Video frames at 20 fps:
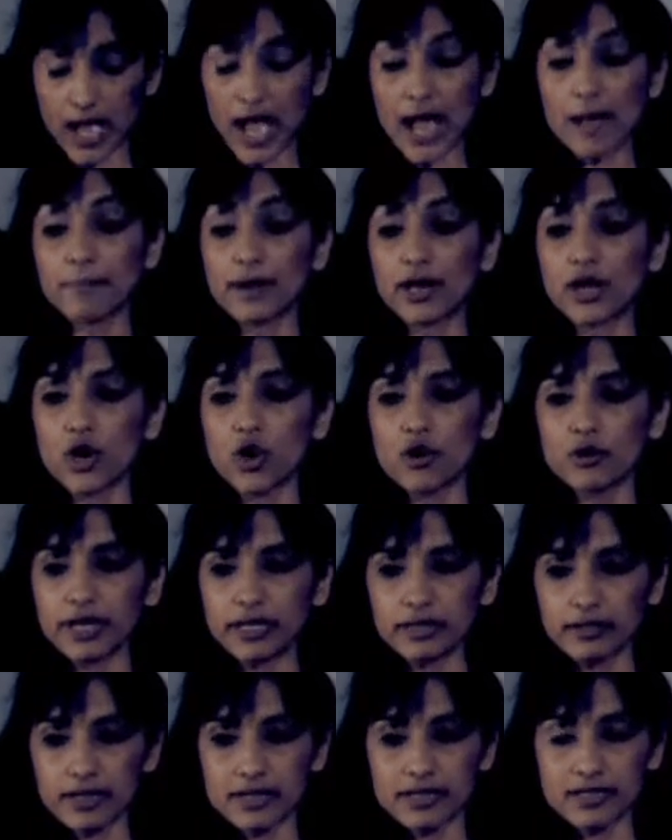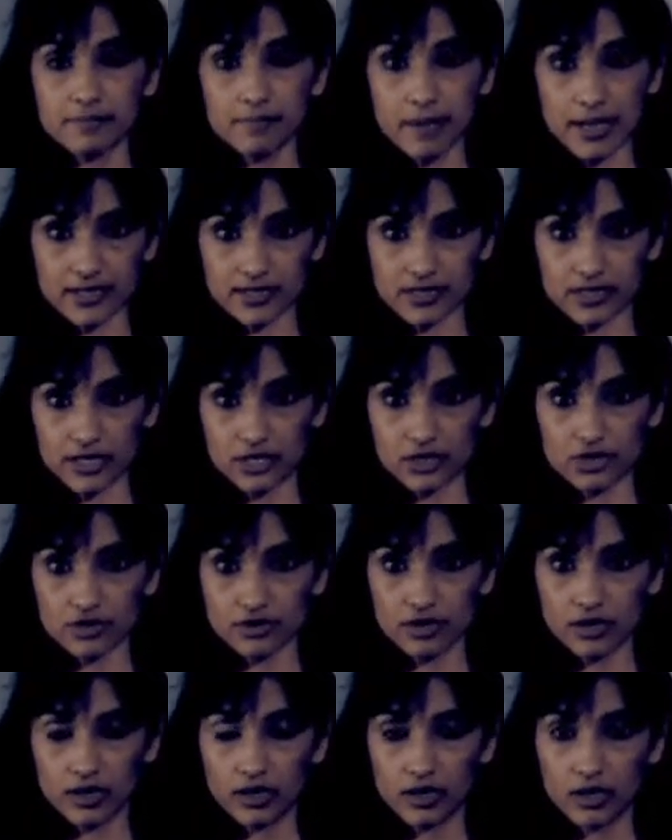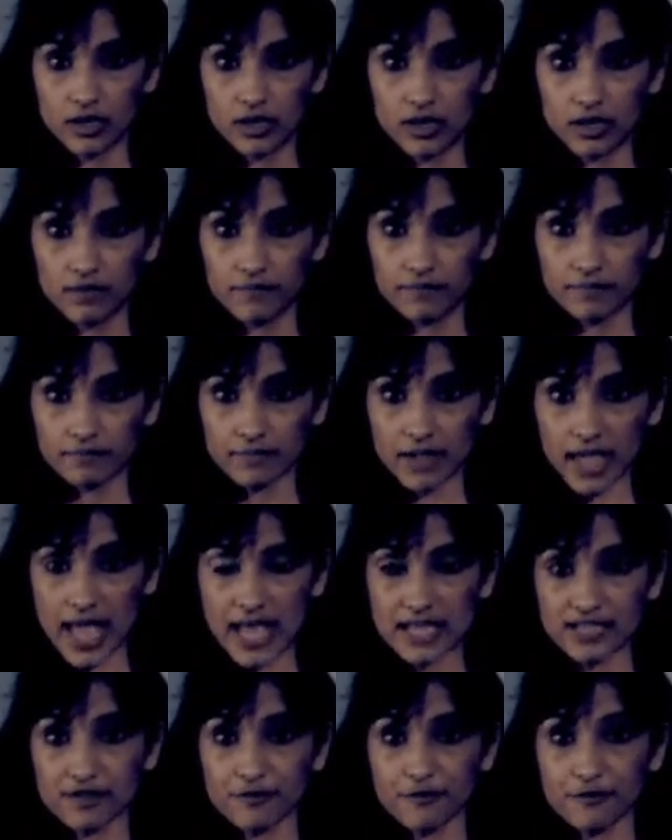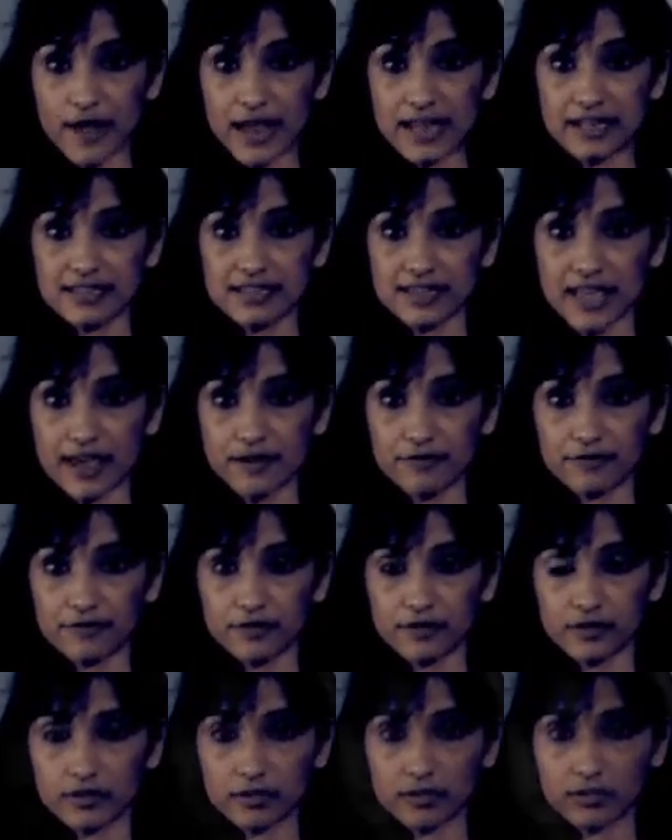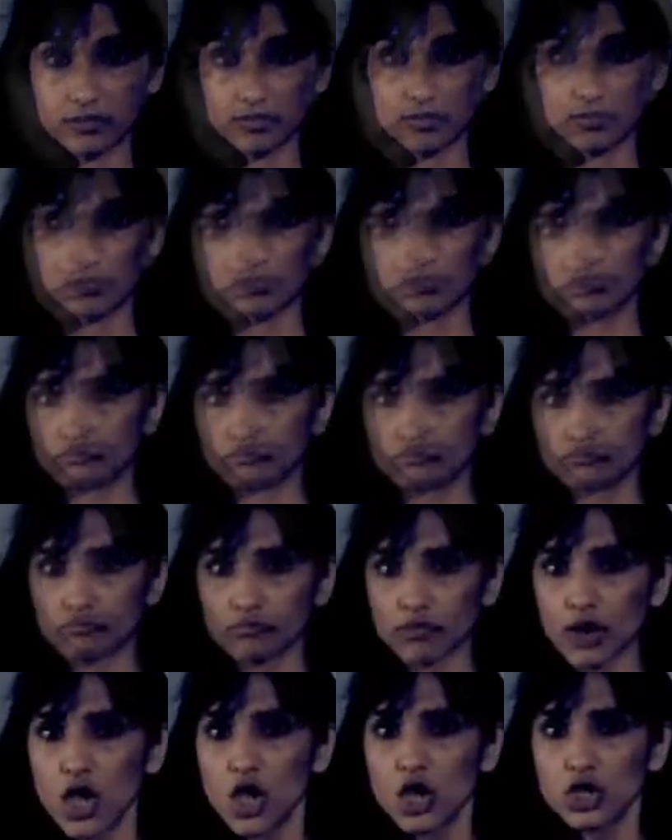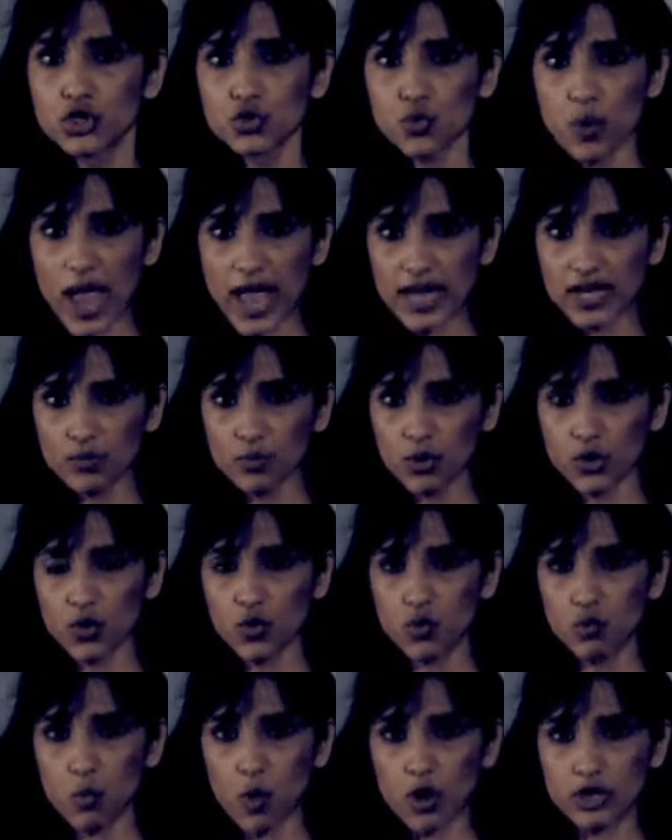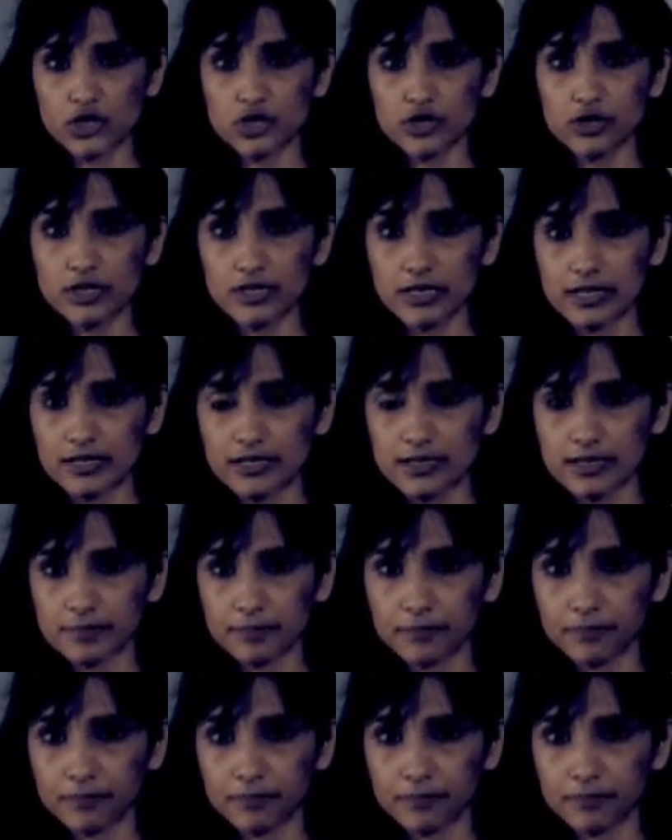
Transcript: I'm recording this message as a failsafe to anyone who watches this